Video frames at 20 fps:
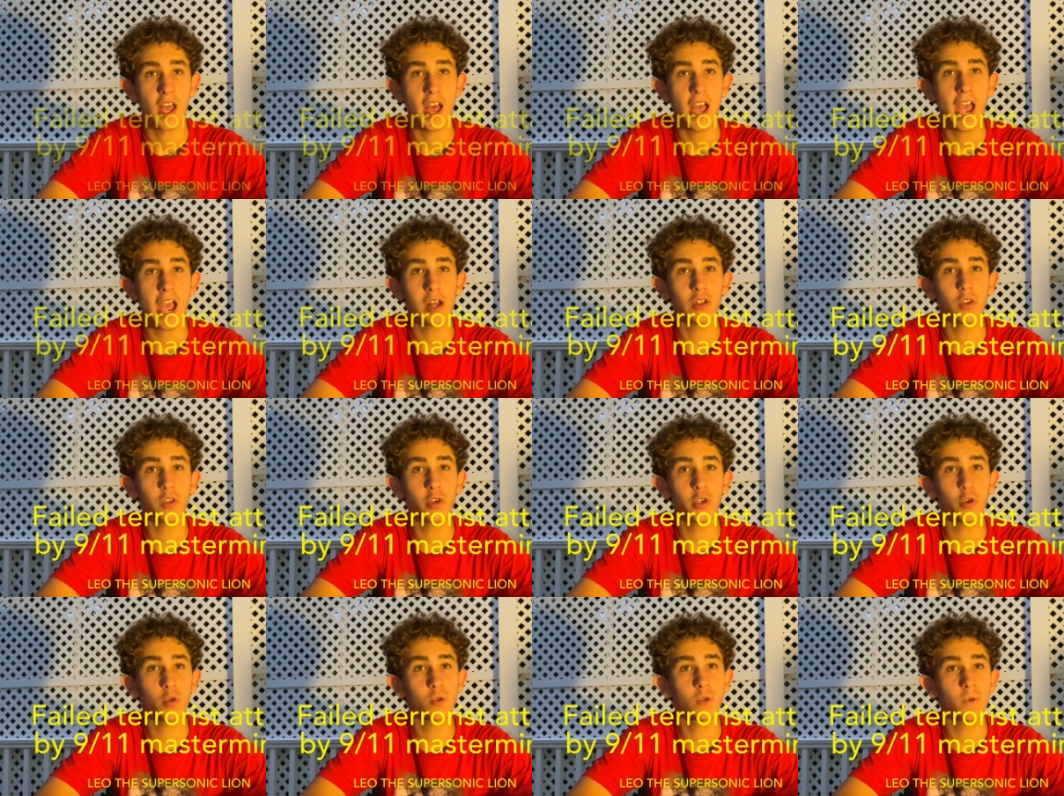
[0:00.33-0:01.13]
Hello
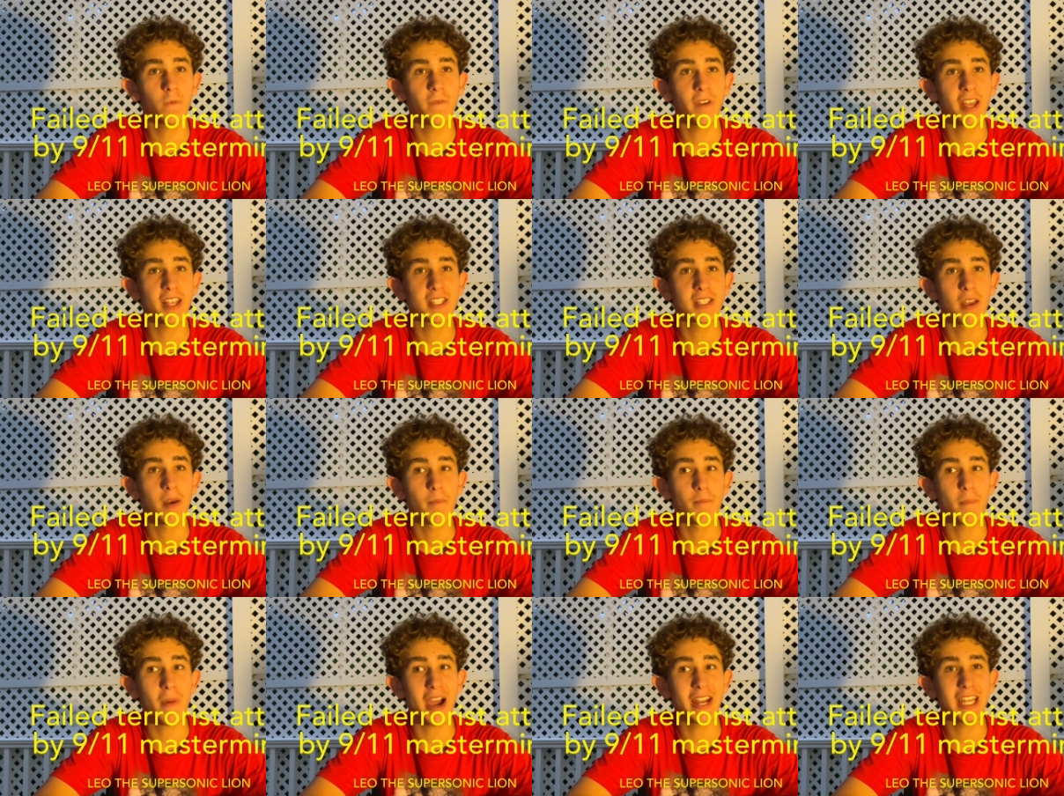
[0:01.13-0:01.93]
YouTube fans,
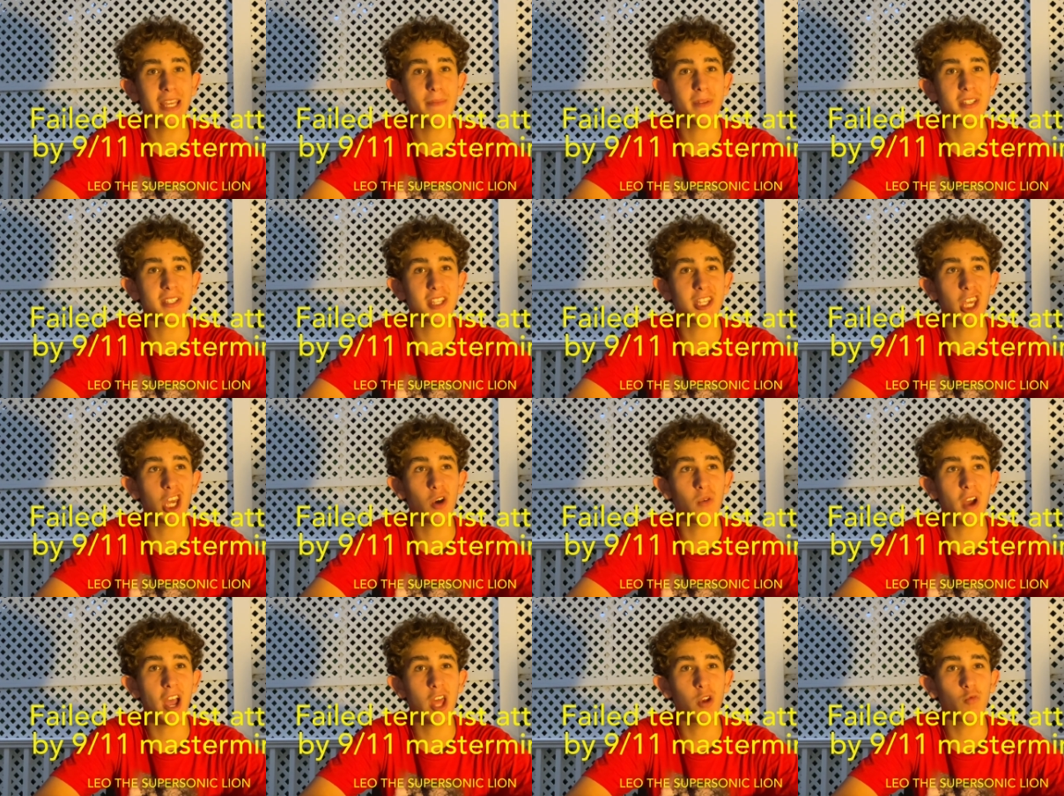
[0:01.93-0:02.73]
my name is
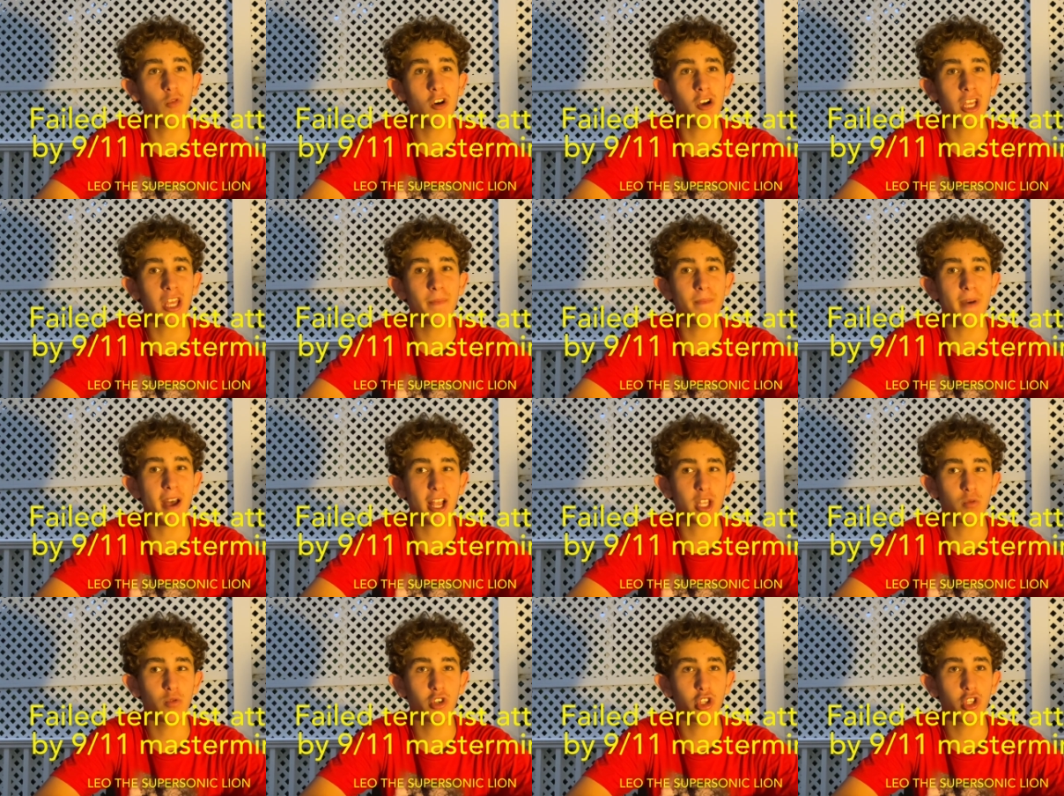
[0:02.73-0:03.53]
Leo and welcome back
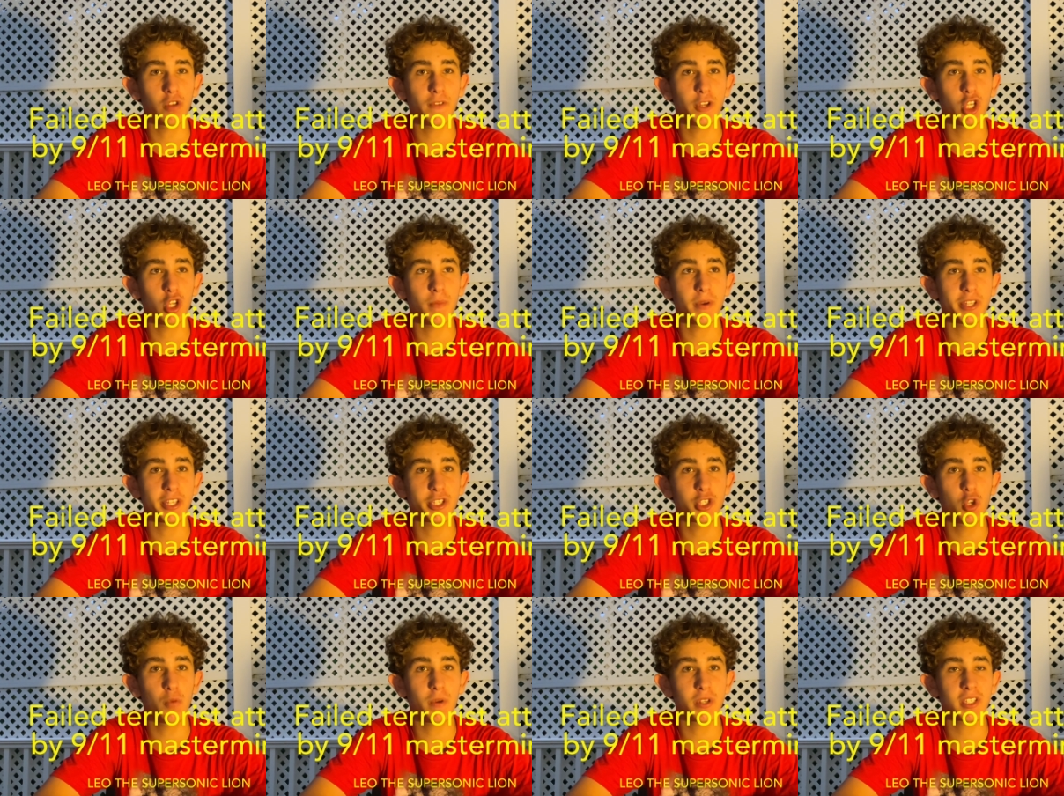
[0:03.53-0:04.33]
to another video by the
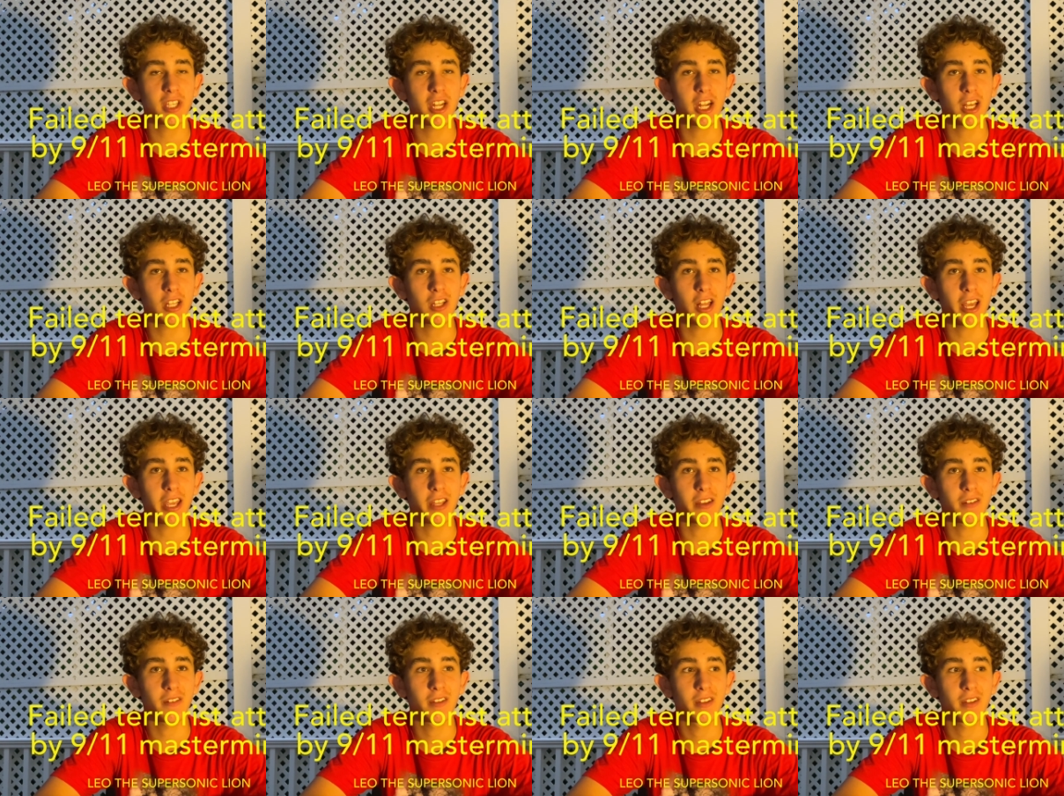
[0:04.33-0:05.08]
Supersonic Lion.